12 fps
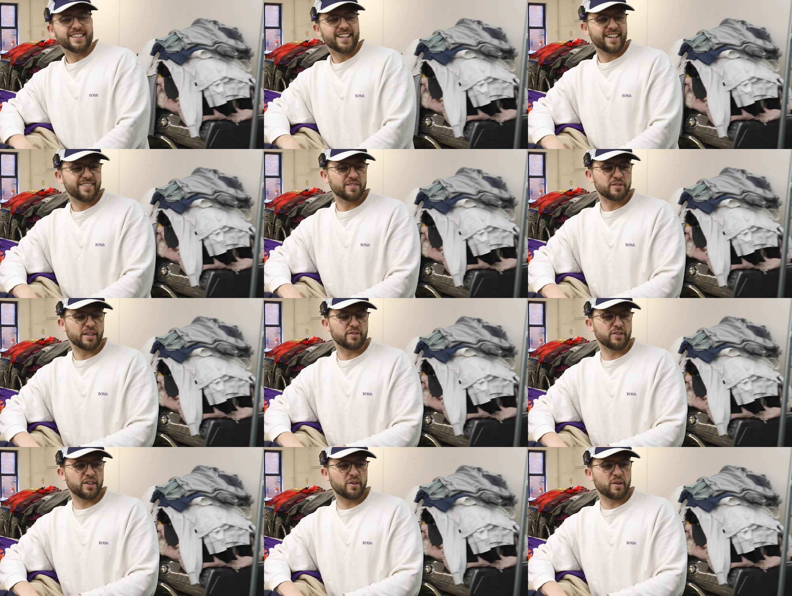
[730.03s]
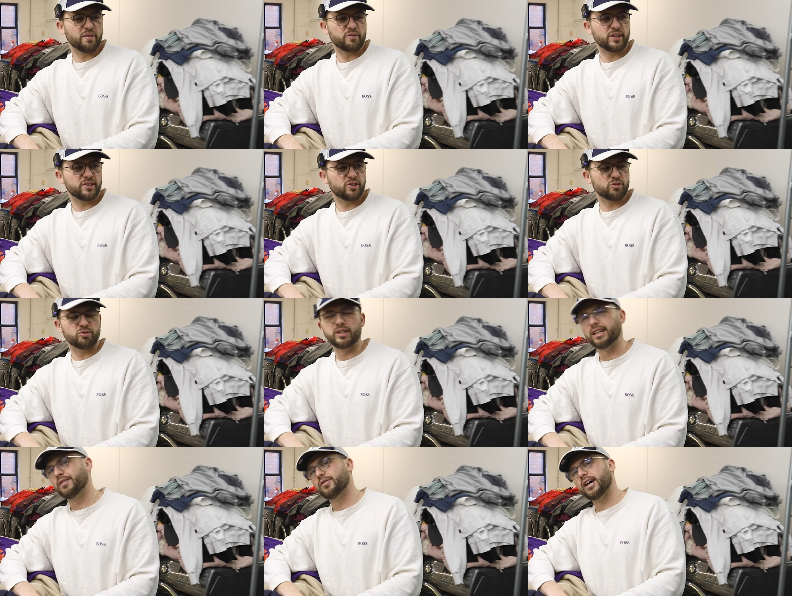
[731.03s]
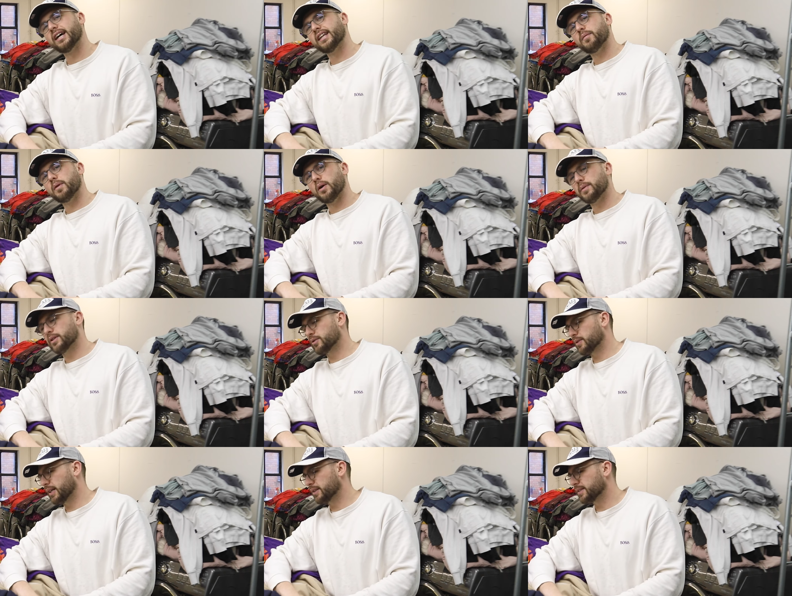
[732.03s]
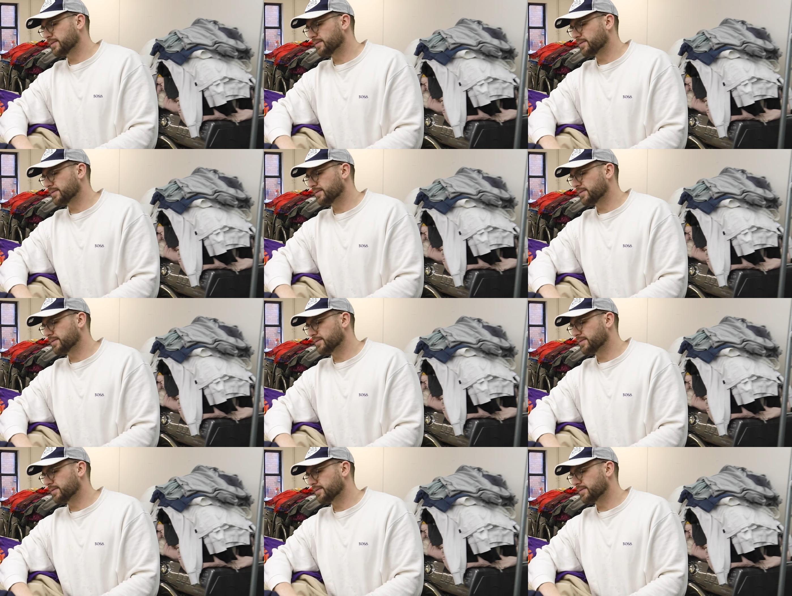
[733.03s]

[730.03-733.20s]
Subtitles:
It was definitely quite funny to just relive that in that moment as well.